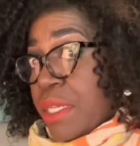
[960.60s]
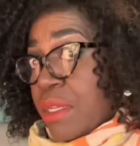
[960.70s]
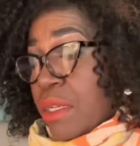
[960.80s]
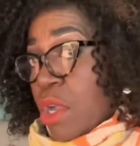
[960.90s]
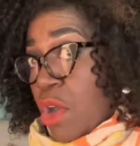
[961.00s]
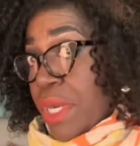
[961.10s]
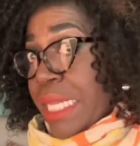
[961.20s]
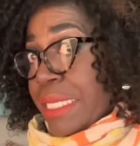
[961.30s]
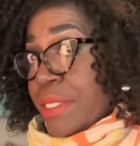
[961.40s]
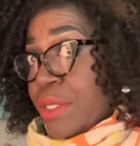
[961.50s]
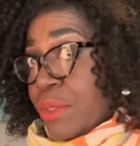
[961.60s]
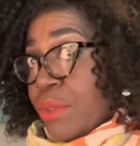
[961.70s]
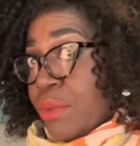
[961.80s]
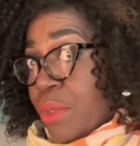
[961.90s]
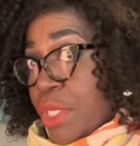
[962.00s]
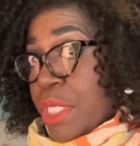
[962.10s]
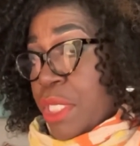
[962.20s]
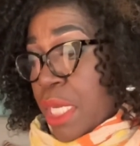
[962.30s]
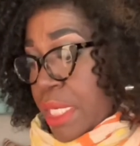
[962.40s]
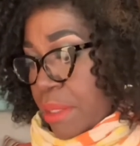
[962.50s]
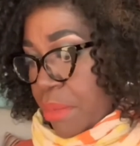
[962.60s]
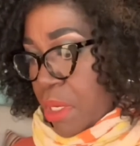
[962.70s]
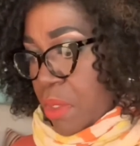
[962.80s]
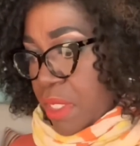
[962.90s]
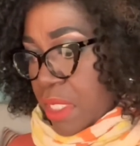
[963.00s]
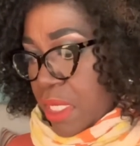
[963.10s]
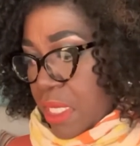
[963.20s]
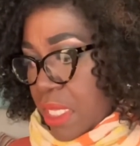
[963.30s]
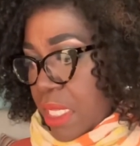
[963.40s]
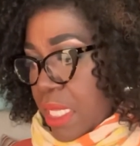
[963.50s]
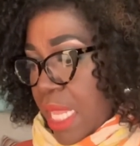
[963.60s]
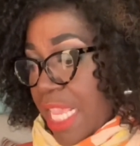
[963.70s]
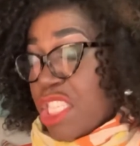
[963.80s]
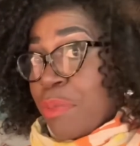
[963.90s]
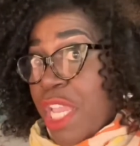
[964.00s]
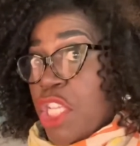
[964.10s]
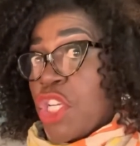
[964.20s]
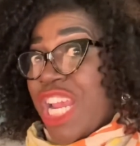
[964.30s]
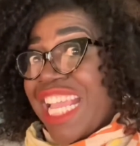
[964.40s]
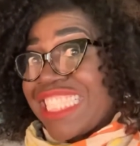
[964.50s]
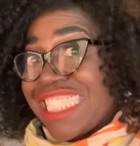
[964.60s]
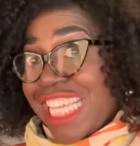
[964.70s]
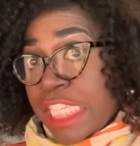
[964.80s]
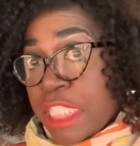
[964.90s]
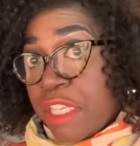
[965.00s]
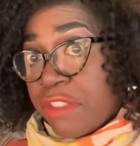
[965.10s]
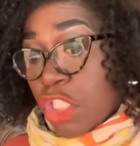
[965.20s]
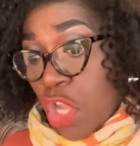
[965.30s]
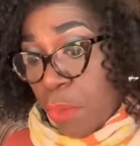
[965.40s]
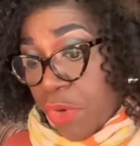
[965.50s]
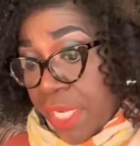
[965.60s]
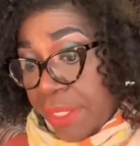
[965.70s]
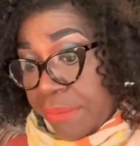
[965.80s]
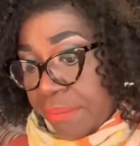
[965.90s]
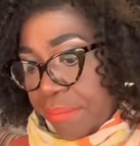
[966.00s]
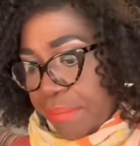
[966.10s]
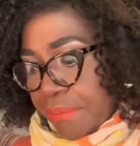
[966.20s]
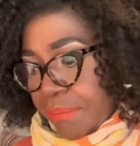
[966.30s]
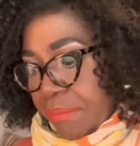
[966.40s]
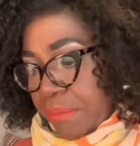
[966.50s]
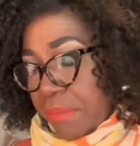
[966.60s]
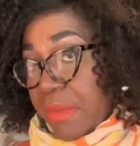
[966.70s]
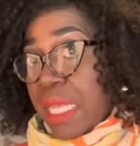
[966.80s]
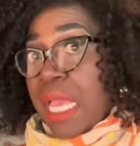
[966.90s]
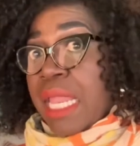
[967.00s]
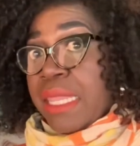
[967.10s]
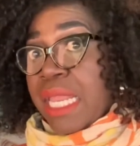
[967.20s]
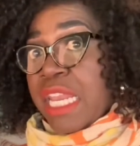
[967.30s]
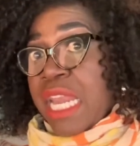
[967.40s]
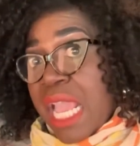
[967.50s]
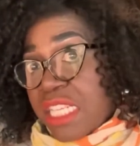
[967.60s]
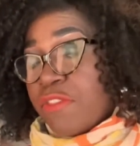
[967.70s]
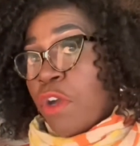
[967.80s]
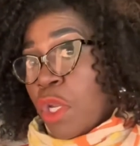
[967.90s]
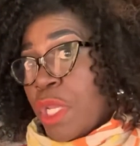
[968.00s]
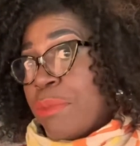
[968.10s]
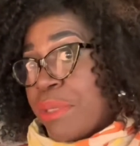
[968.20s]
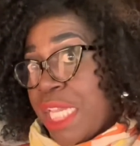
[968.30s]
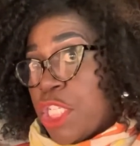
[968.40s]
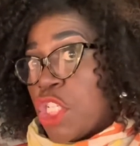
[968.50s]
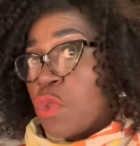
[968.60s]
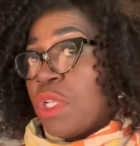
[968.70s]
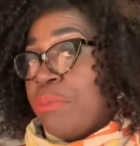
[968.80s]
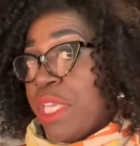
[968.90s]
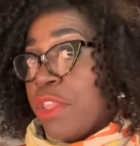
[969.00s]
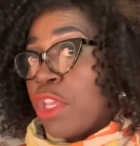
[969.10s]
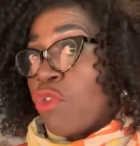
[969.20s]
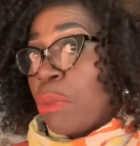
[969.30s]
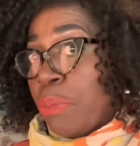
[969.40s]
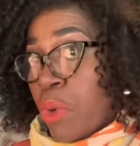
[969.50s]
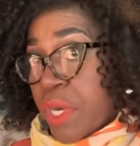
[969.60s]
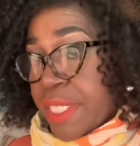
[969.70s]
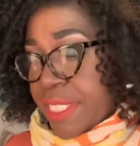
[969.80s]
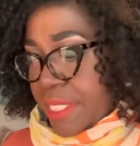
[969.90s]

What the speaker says: correlates to what you're talking about. Next page, your executive summary. And then the next following pages will be the report.